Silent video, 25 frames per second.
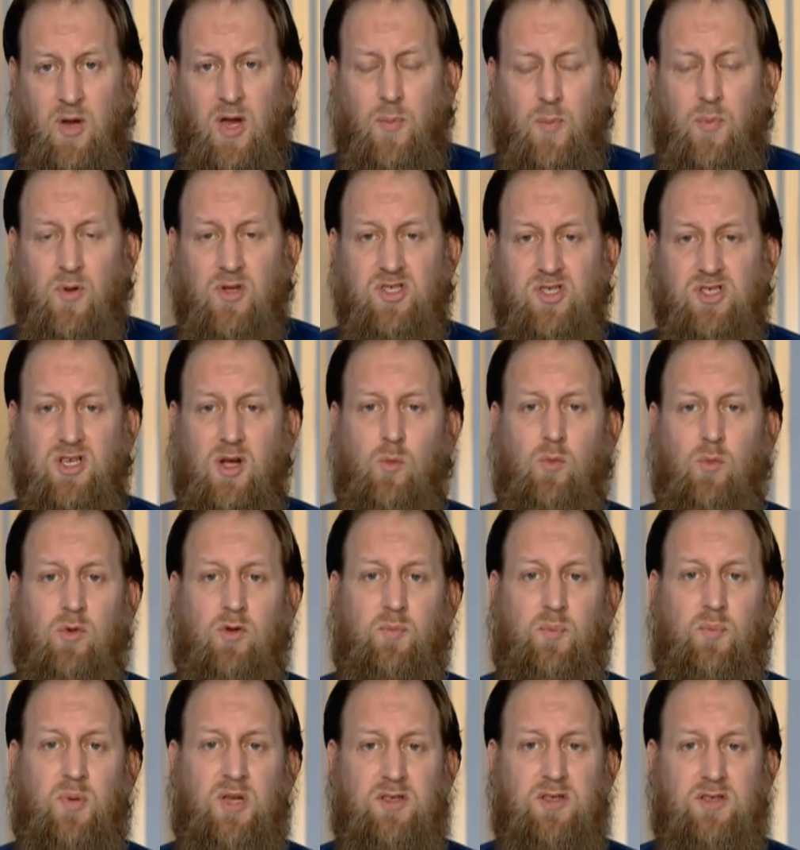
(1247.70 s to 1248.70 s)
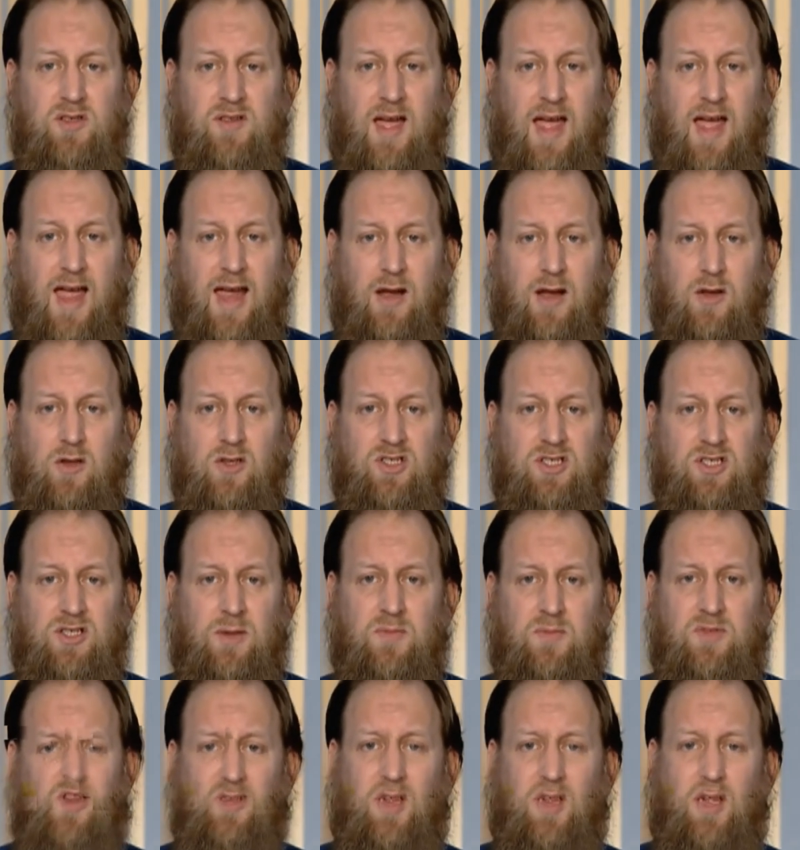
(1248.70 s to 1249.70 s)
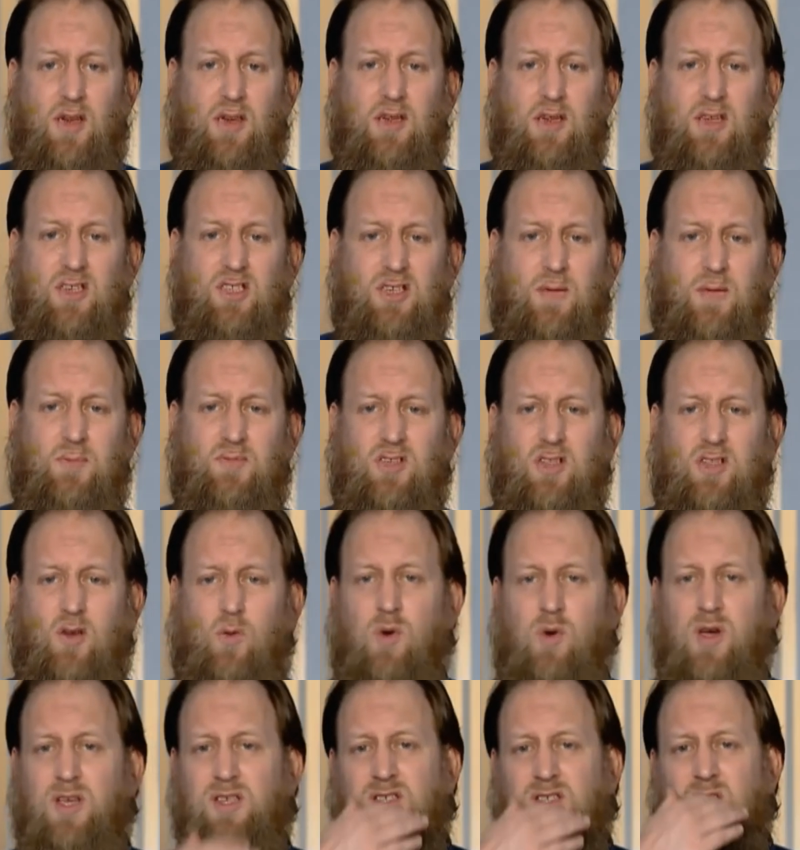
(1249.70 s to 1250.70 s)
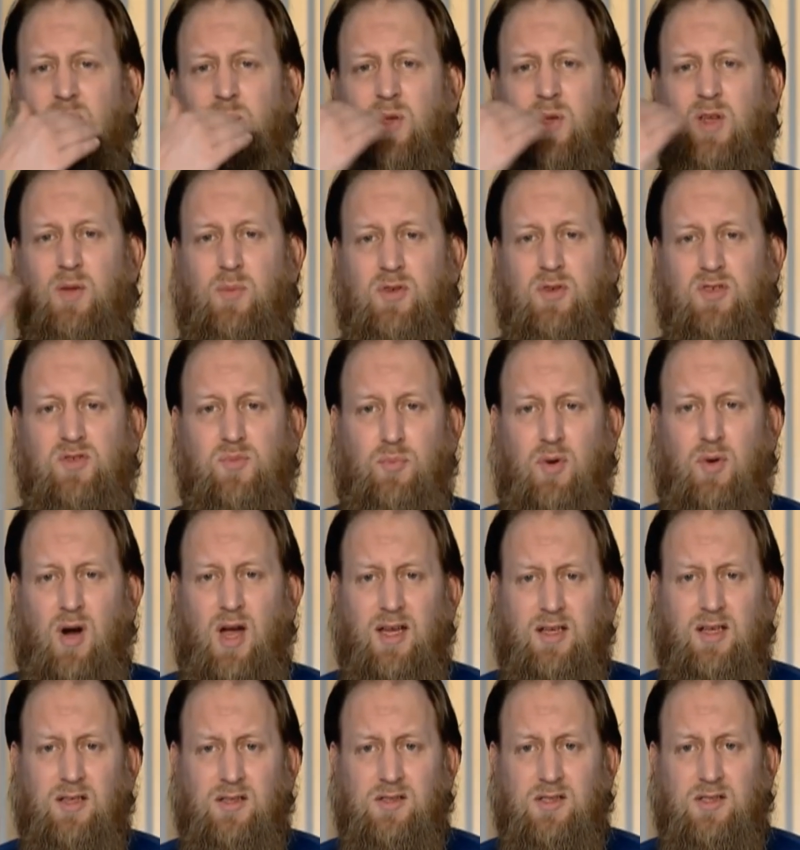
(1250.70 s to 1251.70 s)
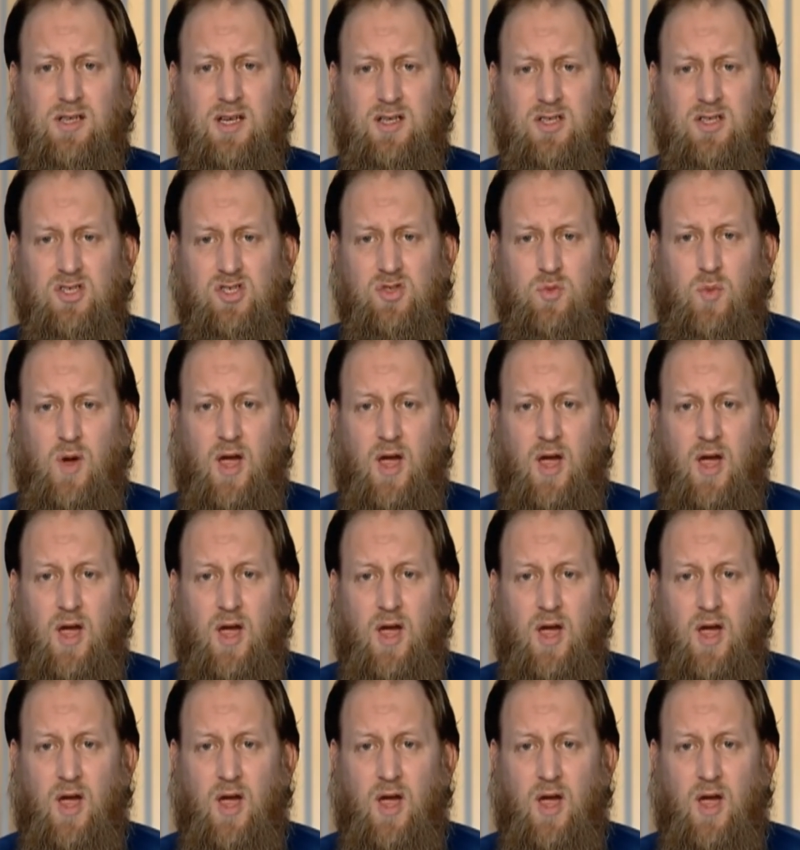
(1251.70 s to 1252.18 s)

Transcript: People, some will be to their ankles, some to their knees, some to their waist, some people's bridled in